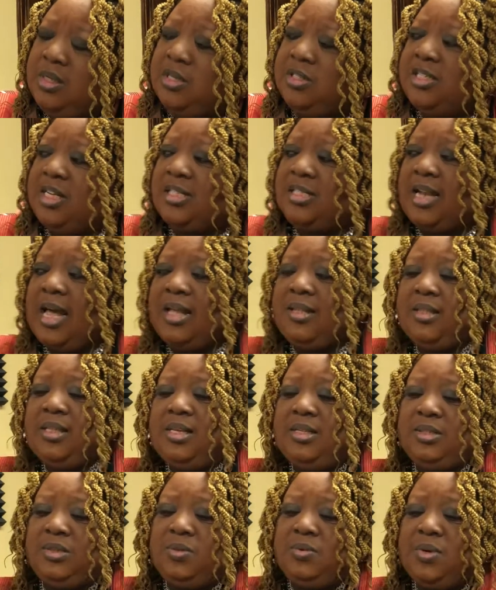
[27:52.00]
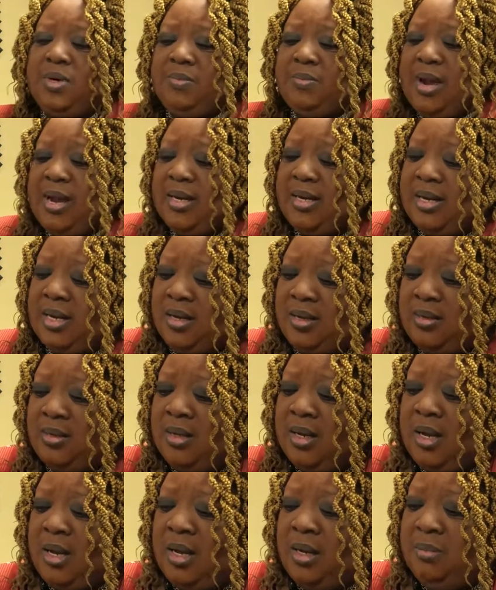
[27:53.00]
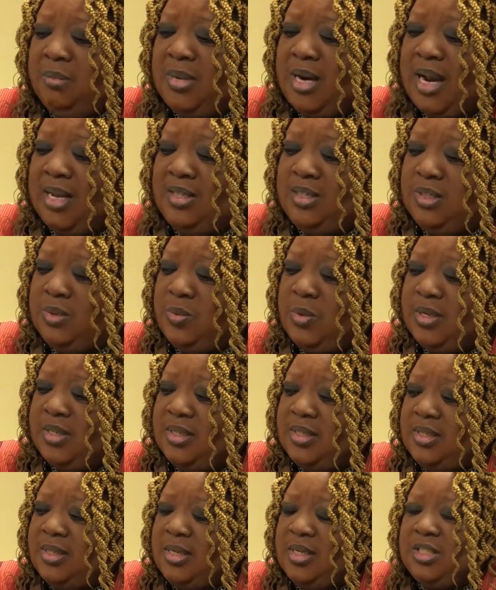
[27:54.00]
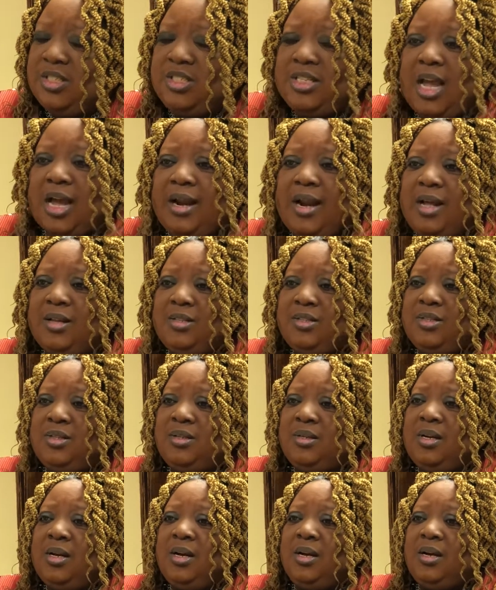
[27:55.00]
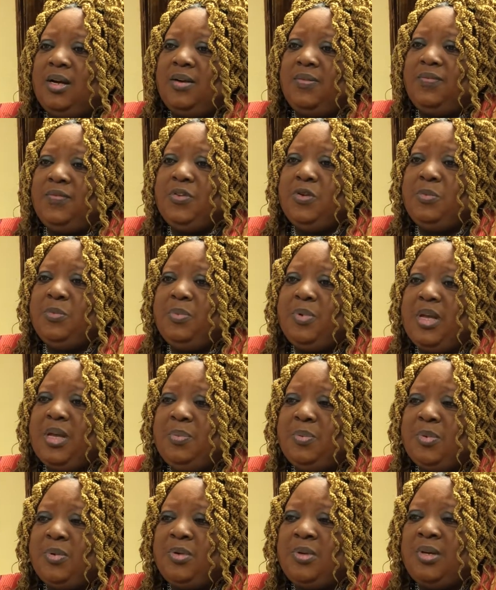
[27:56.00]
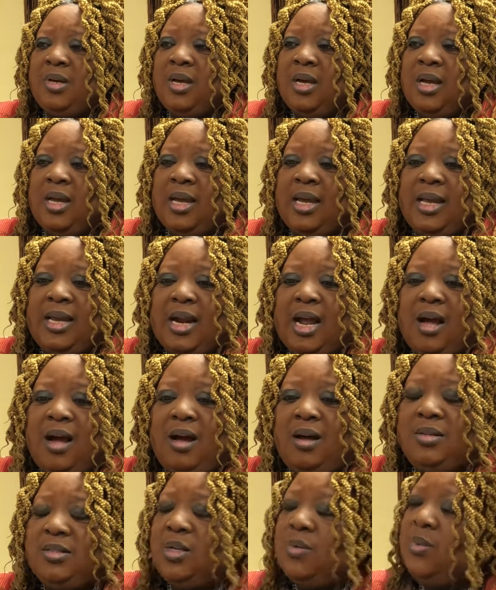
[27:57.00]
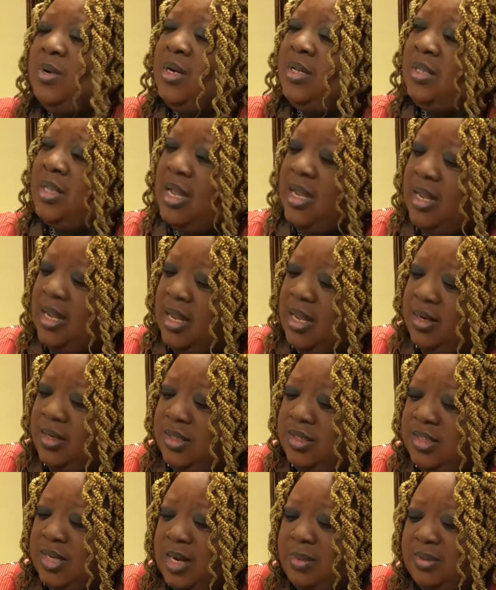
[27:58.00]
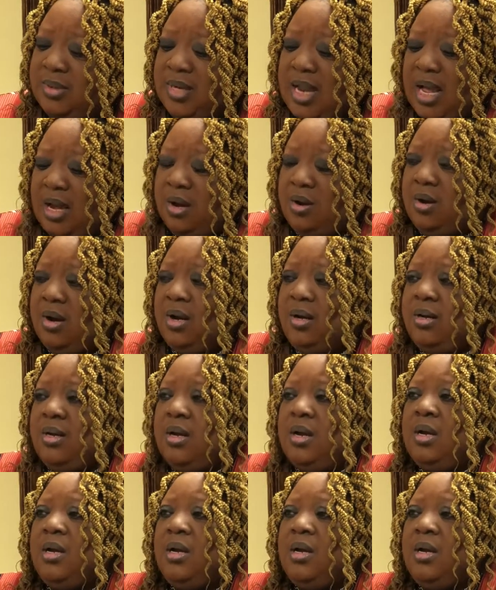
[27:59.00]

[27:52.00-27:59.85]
You know, she has a lot of things going right now. But I just want to send a shout out to a few people. And I also want to thank Elder James Lockhart